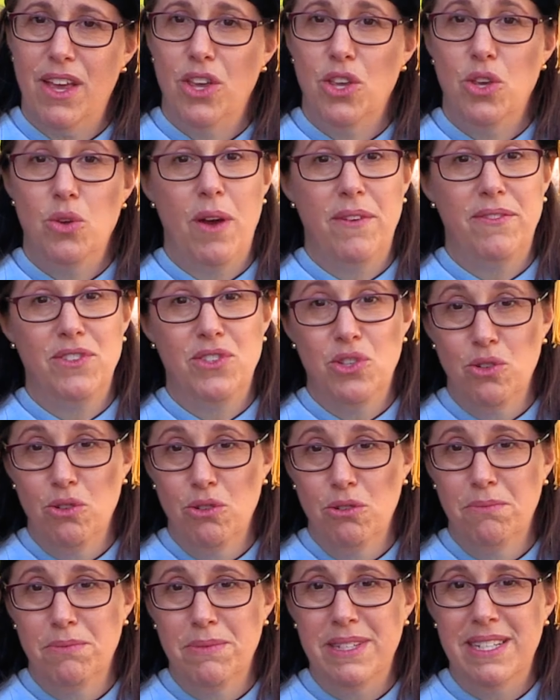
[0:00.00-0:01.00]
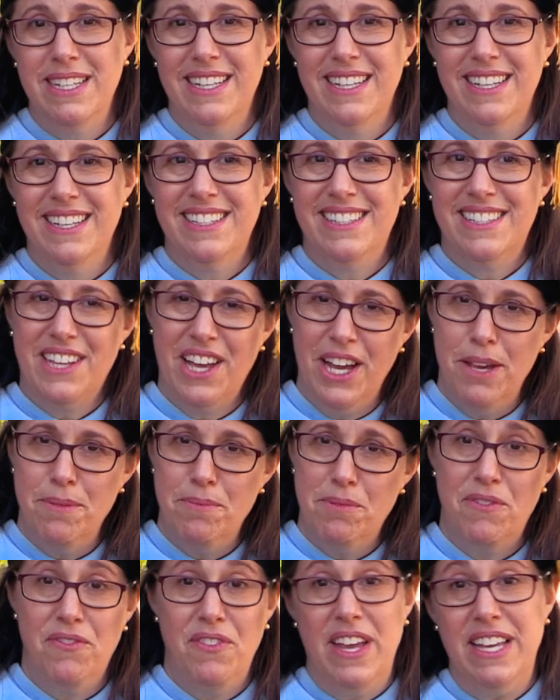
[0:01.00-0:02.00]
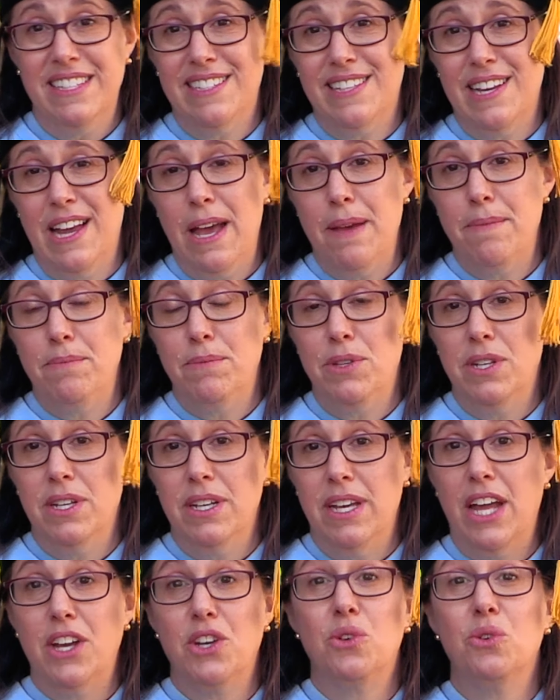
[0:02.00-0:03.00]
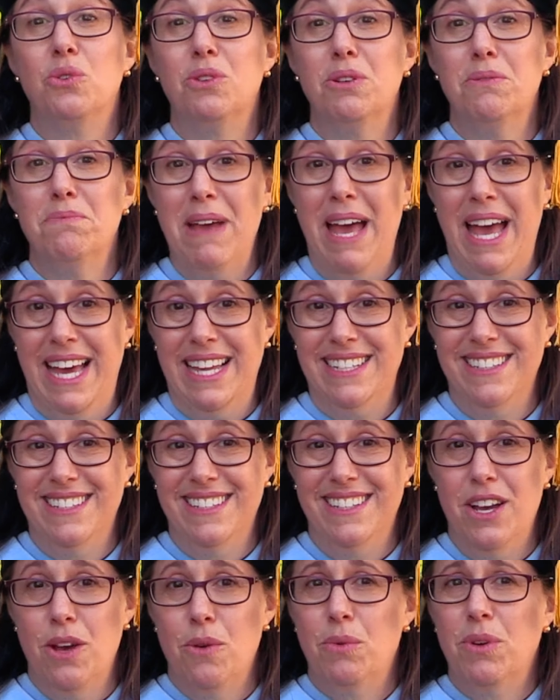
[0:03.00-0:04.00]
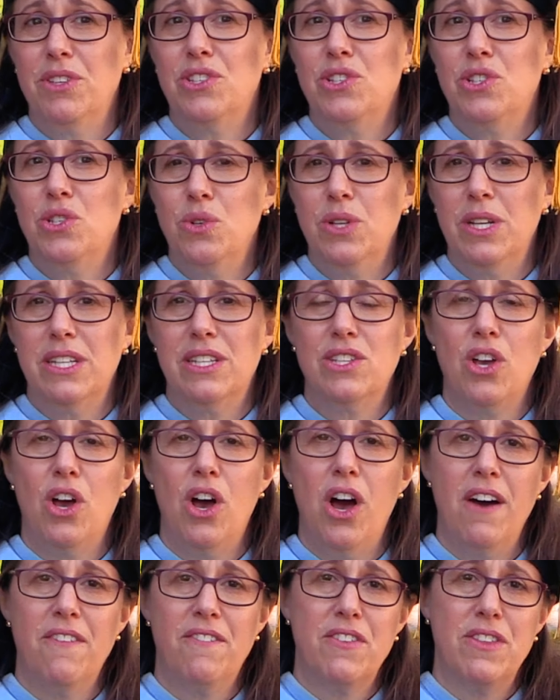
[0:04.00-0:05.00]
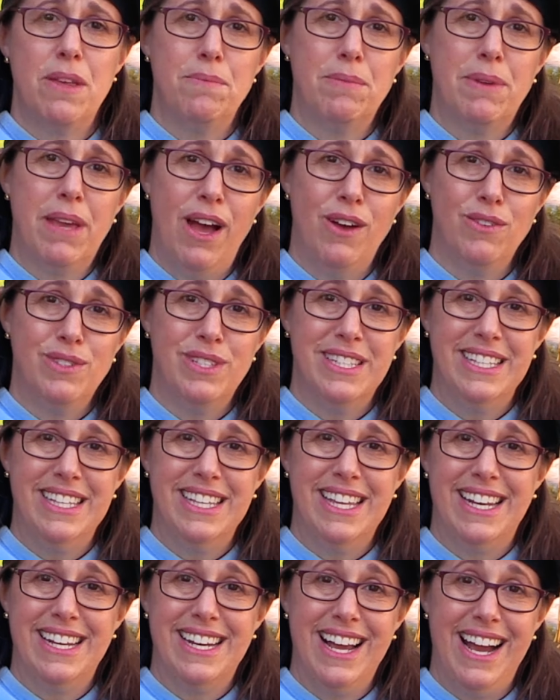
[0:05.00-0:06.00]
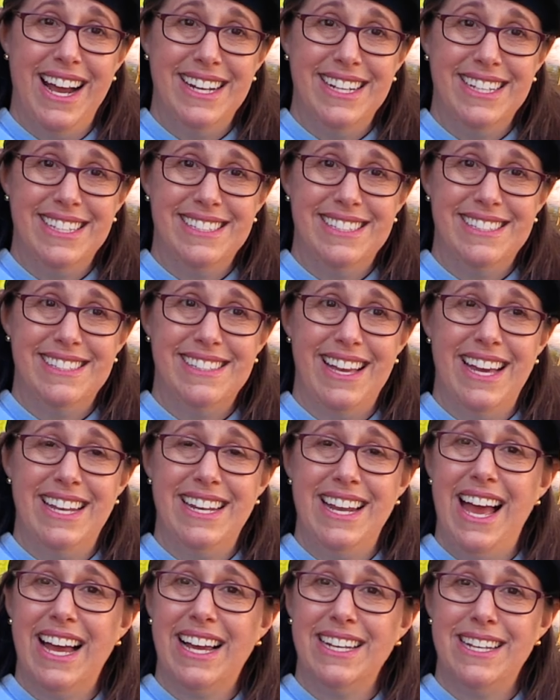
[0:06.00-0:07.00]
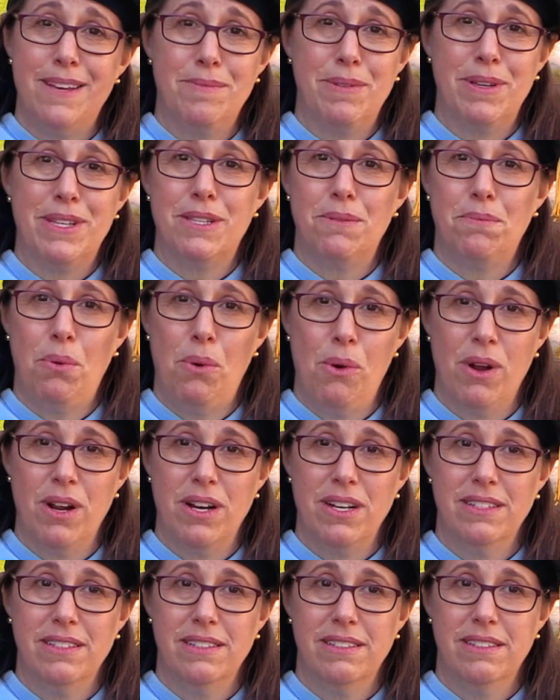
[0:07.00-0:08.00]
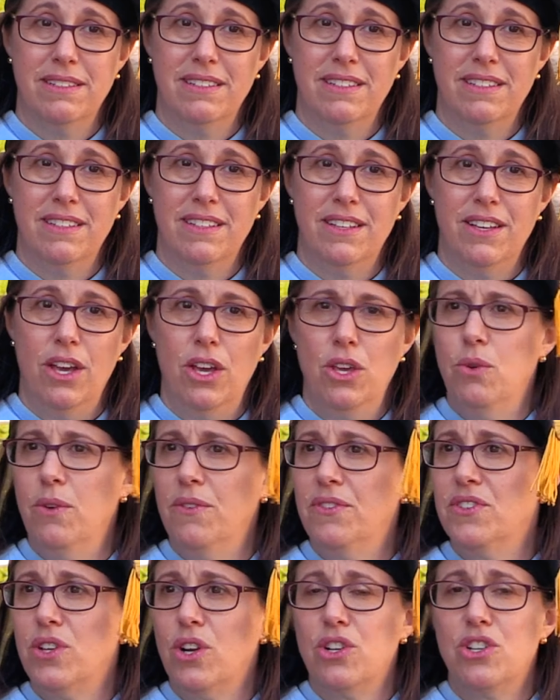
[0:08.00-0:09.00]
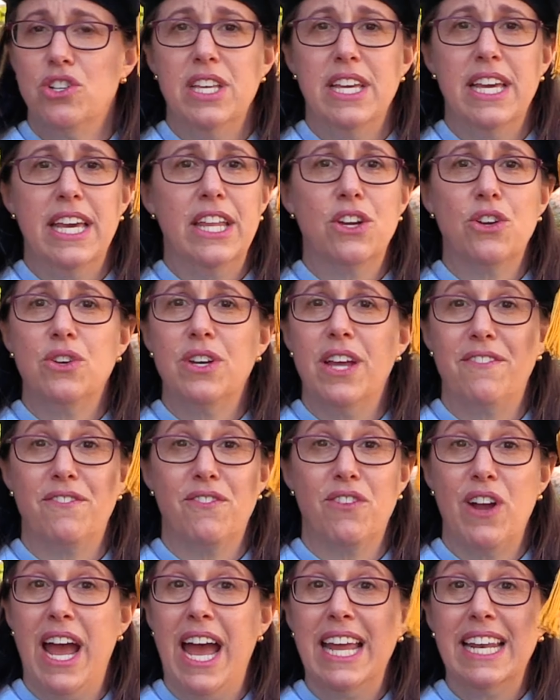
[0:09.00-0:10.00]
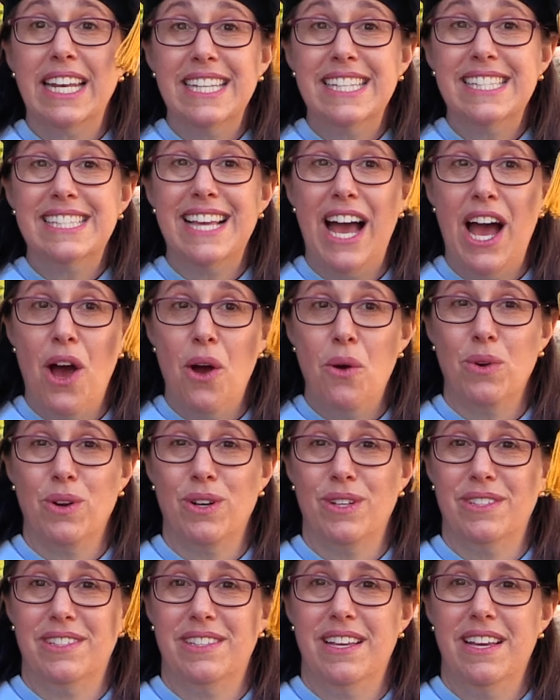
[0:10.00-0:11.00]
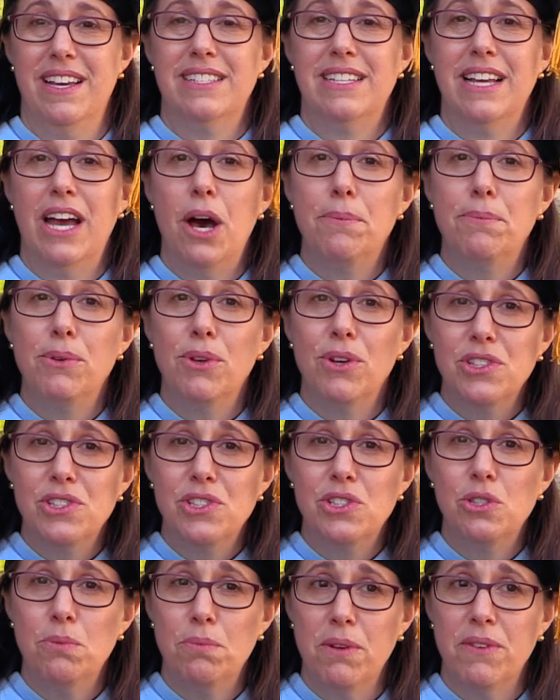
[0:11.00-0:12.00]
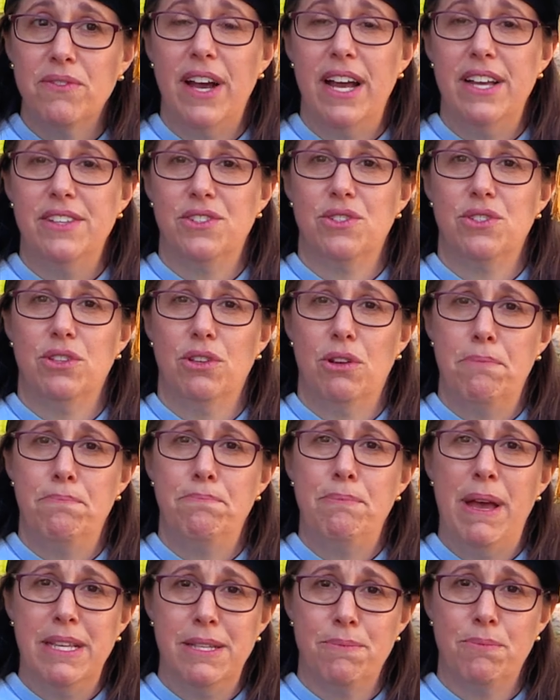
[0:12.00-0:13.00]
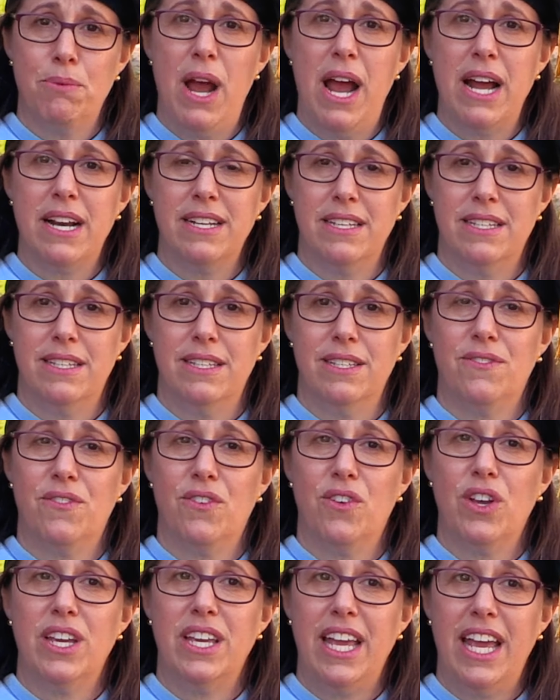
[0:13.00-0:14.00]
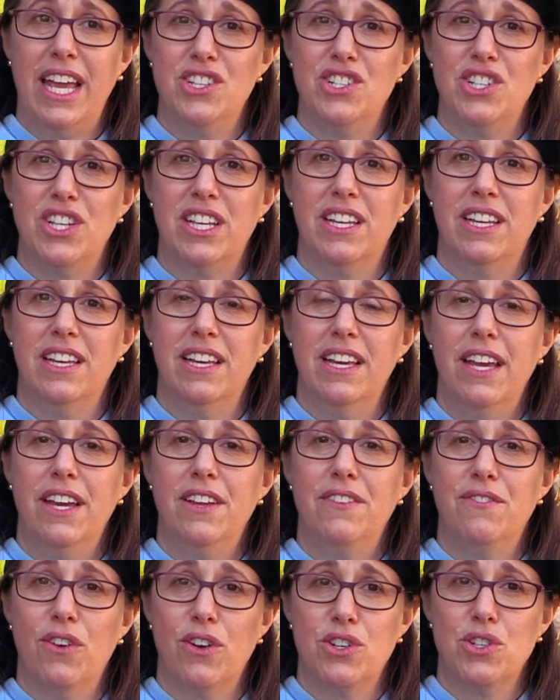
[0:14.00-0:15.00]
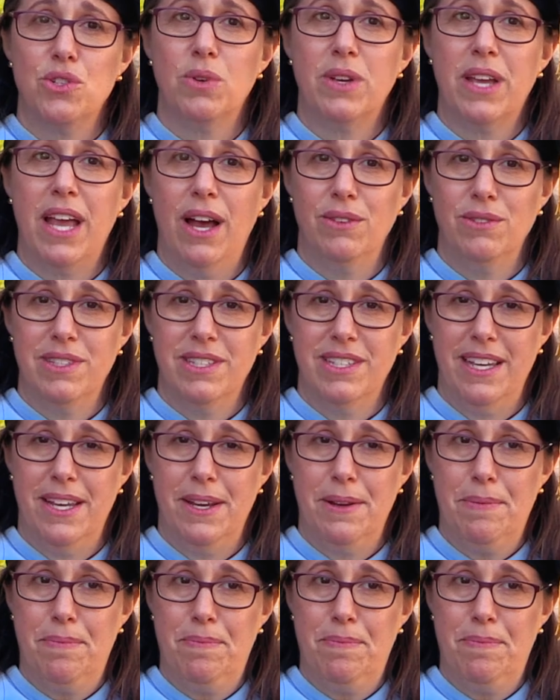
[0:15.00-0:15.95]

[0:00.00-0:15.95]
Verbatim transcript: You have Zoomed, Skyped, FaceTimed, and Google Met with students to offer them counseling and guidance and academic support. You have searched the internet for endless hours to help your supervisors learn best practices for engaging in virtual counseling.